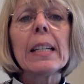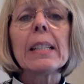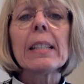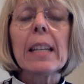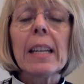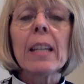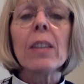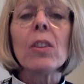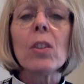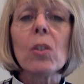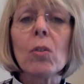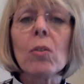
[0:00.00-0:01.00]
is in
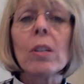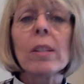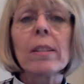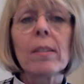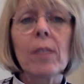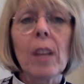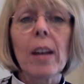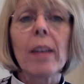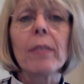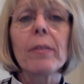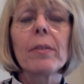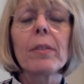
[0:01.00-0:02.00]
the newness of
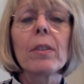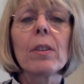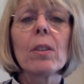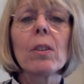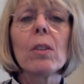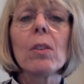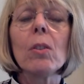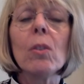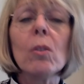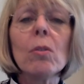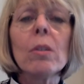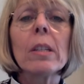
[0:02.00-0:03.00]
life.
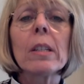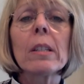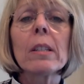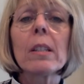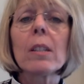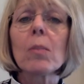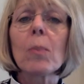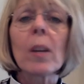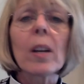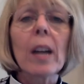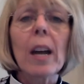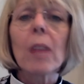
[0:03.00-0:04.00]
Newness is
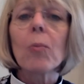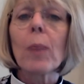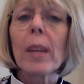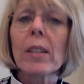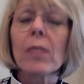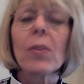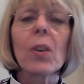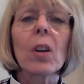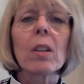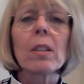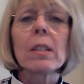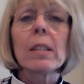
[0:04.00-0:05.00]
where God waits for
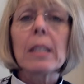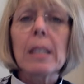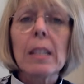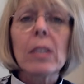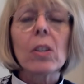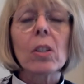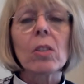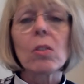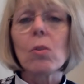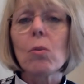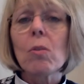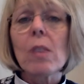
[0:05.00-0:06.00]
us to teach us
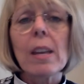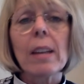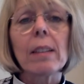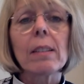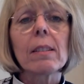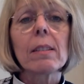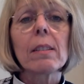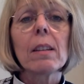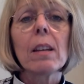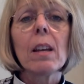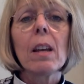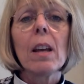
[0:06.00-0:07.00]
new things.
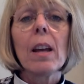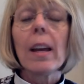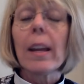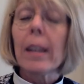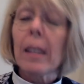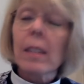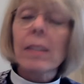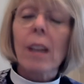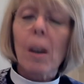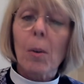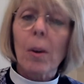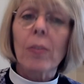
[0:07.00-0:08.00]
It is,
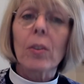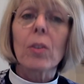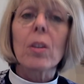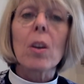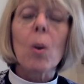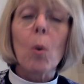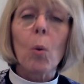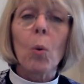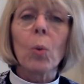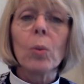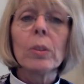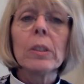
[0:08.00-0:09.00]
however, the
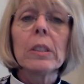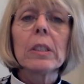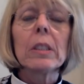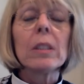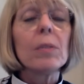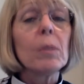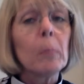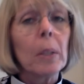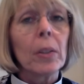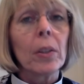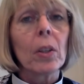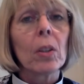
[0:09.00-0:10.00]
old, the
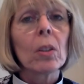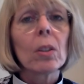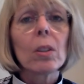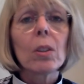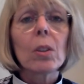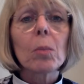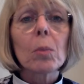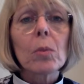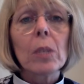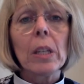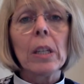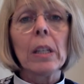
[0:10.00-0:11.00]
familiar, the
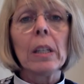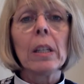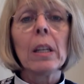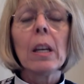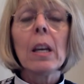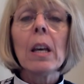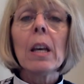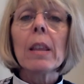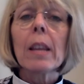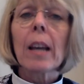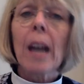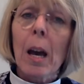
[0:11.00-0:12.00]
routine,
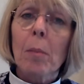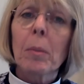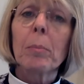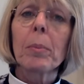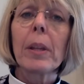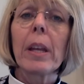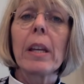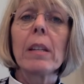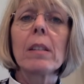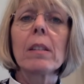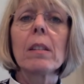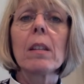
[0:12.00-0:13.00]
the
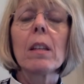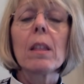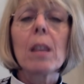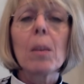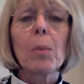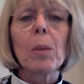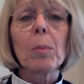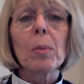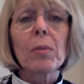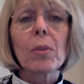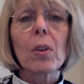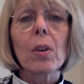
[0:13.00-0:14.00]
commonplace that we
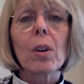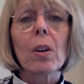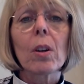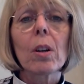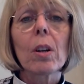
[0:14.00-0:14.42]
prefer.